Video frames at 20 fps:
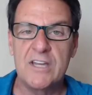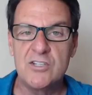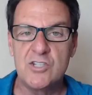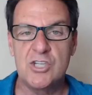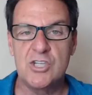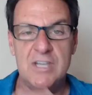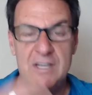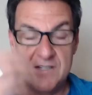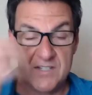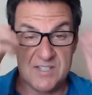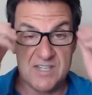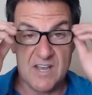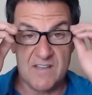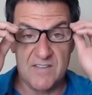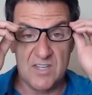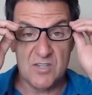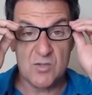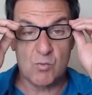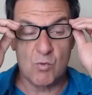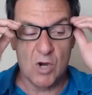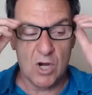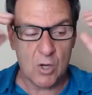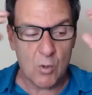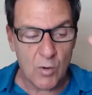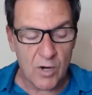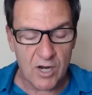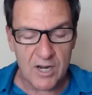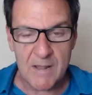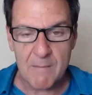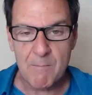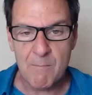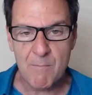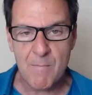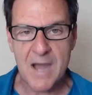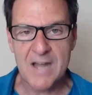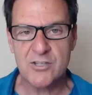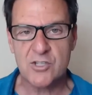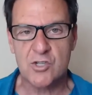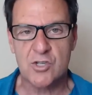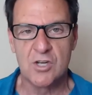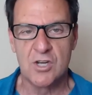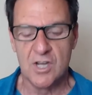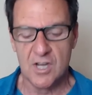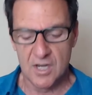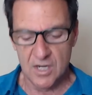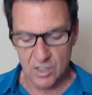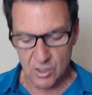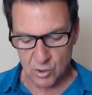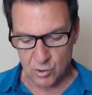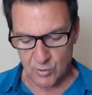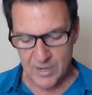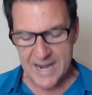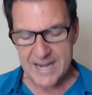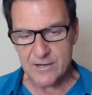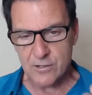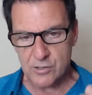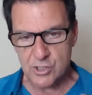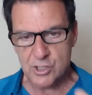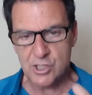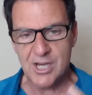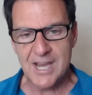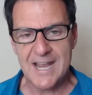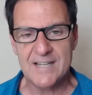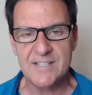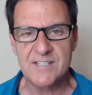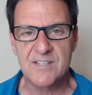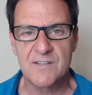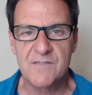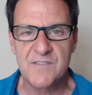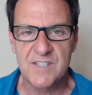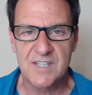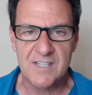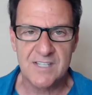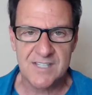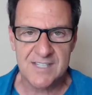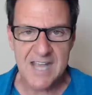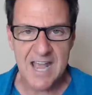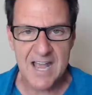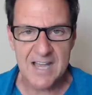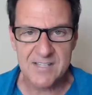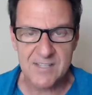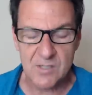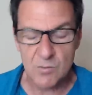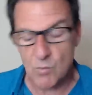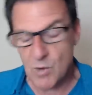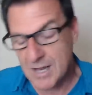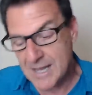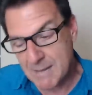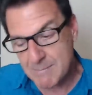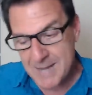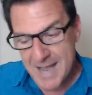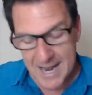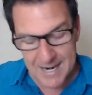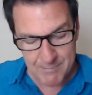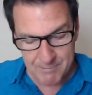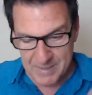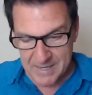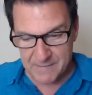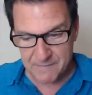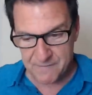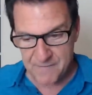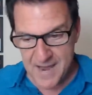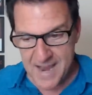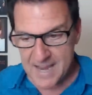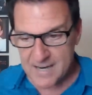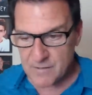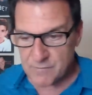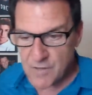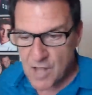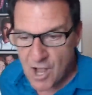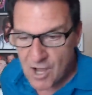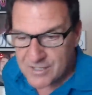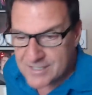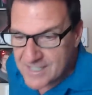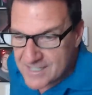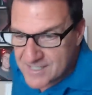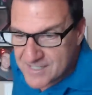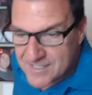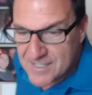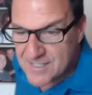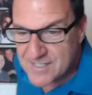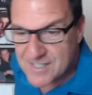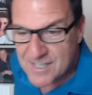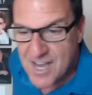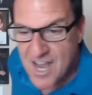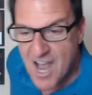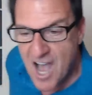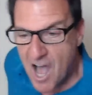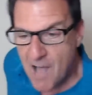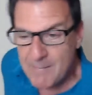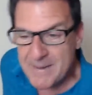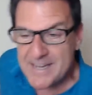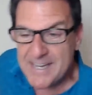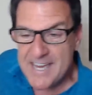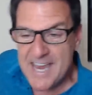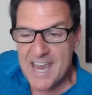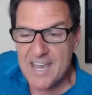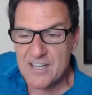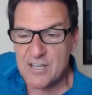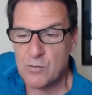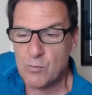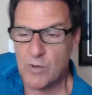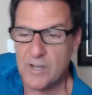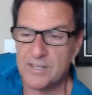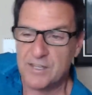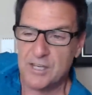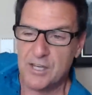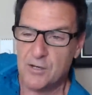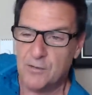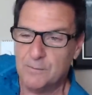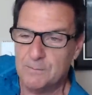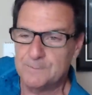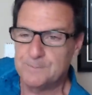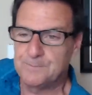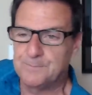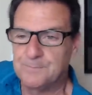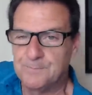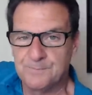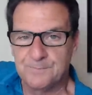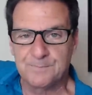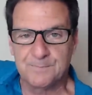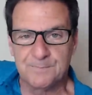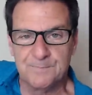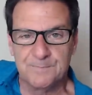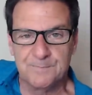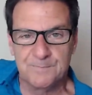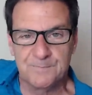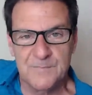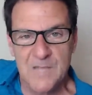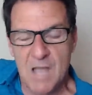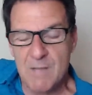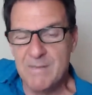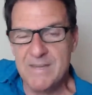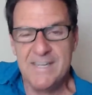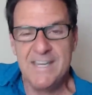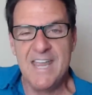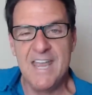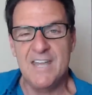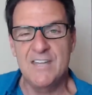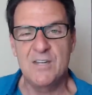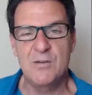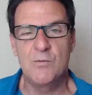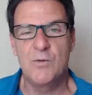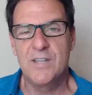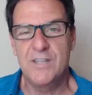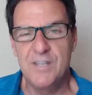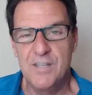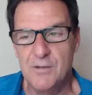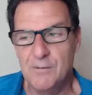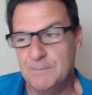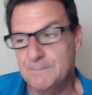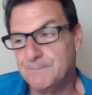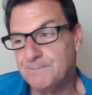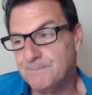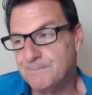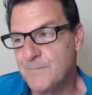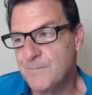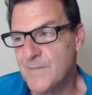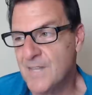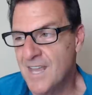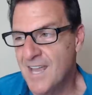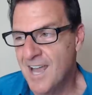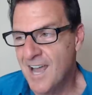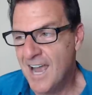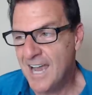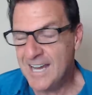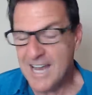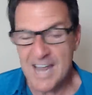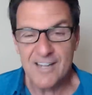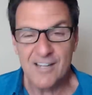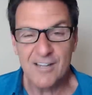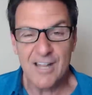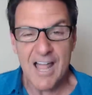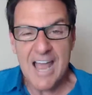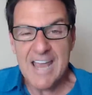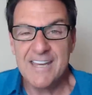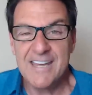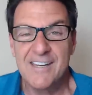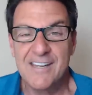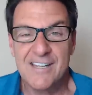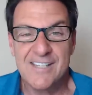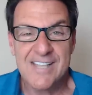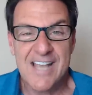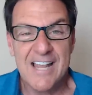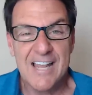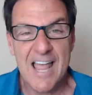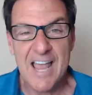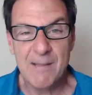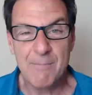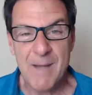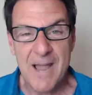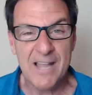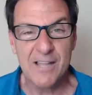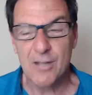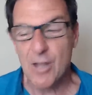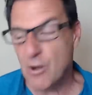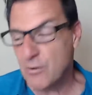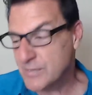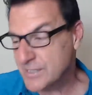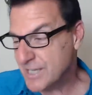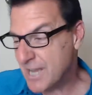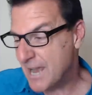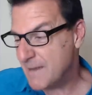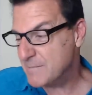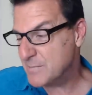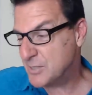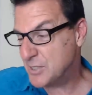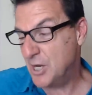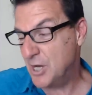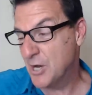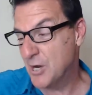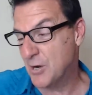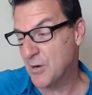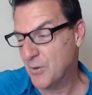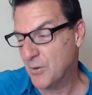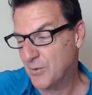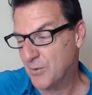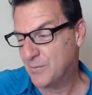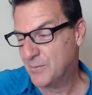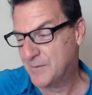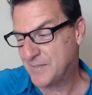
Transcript: and she's done this work, we're in a much greater chance of success. And while I'm not a big fan of long distance, I'll be candid with you. I'll be candid with you. I kind of like it because I like my alone time too.